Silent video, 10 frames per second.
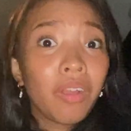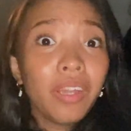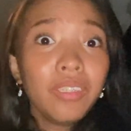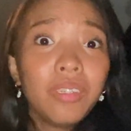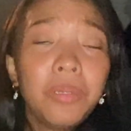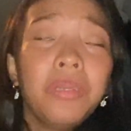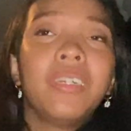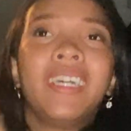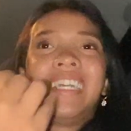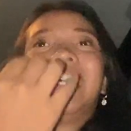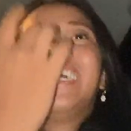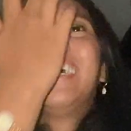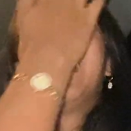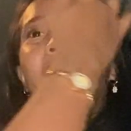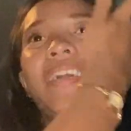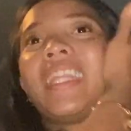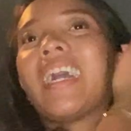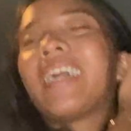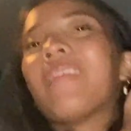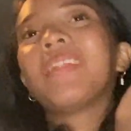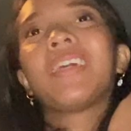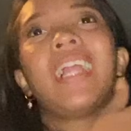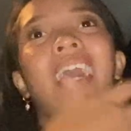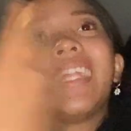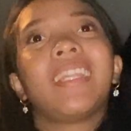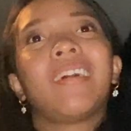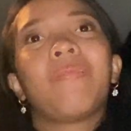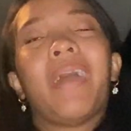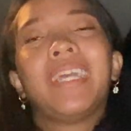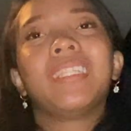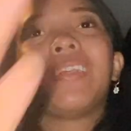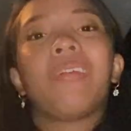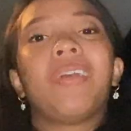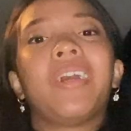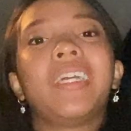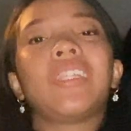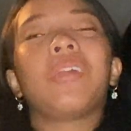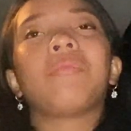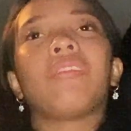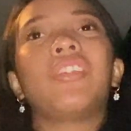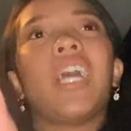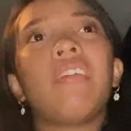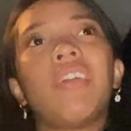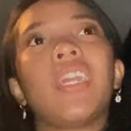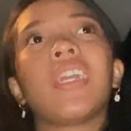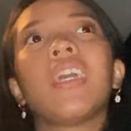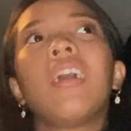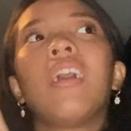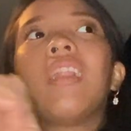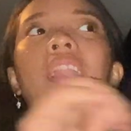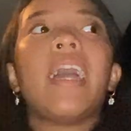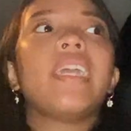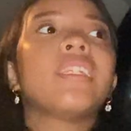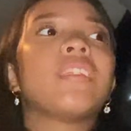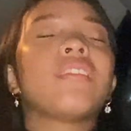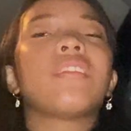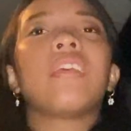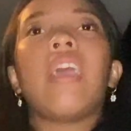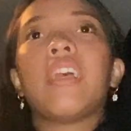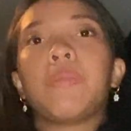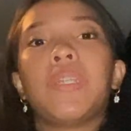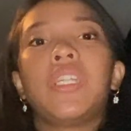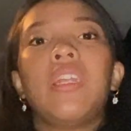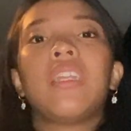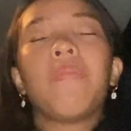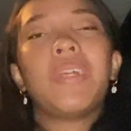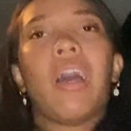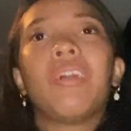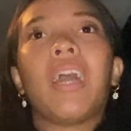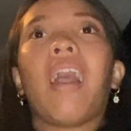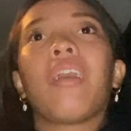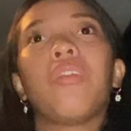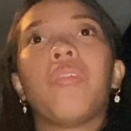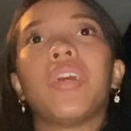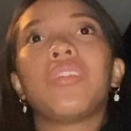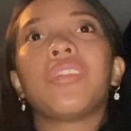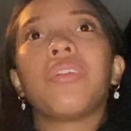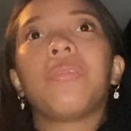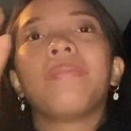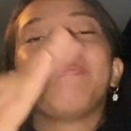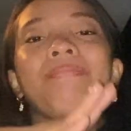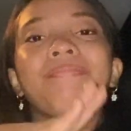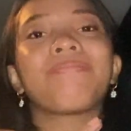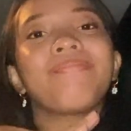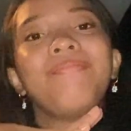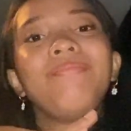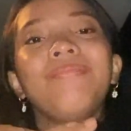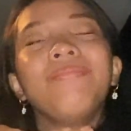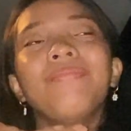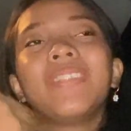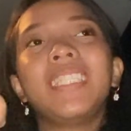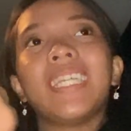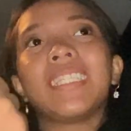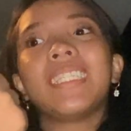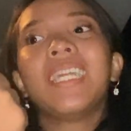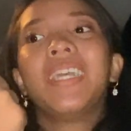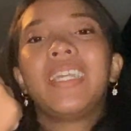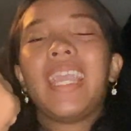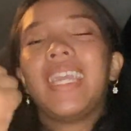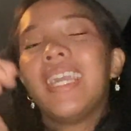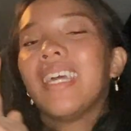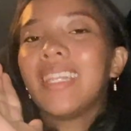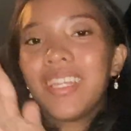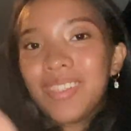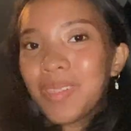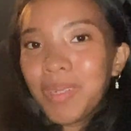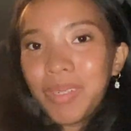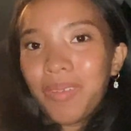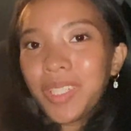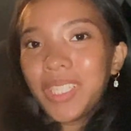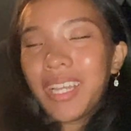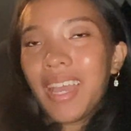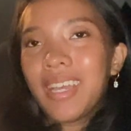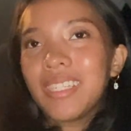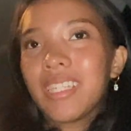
Cardio! But yeah, gamit ko lahat ng mind ko in terms of driving, lights, especially gabi na ako nakakuha. So, yes. Okay, thank you so much for watching guys.